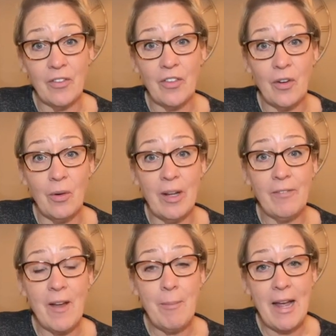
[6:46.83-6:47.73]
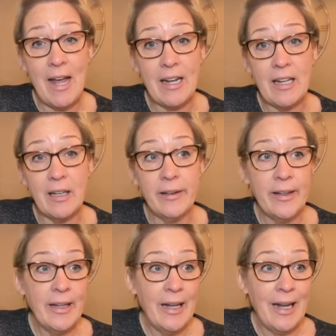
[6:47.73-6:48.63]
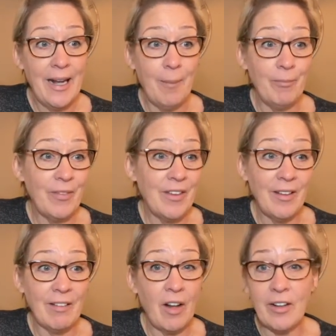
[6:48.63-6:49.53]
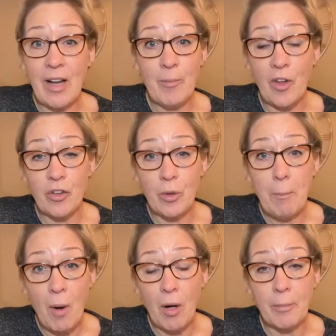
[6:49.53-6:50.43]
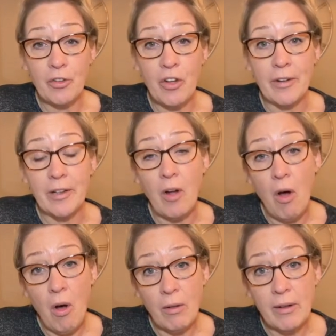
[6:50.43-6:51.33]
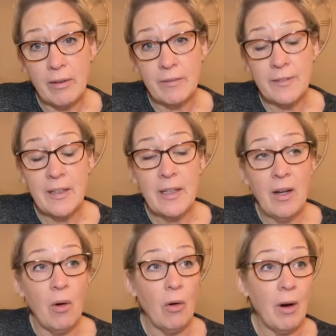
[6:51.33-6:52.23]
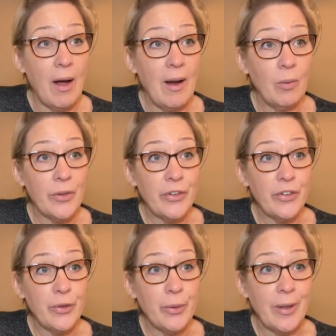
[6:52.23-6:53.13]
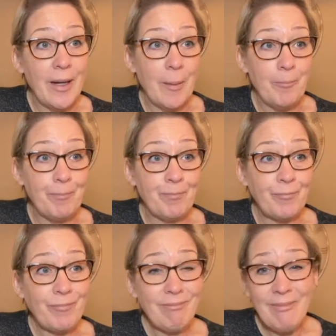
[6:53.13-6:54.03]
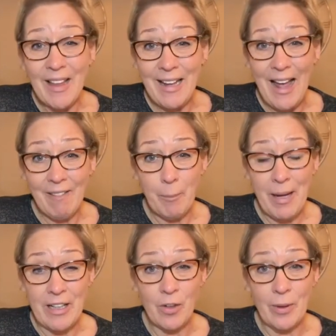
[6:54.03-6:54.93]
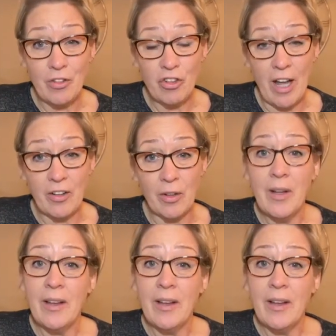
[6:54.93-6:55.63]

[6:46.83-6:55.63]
So if I'm adding, a lot of times I'll do a Parmesan and olive, or I will do like a jalapeno and cheddar.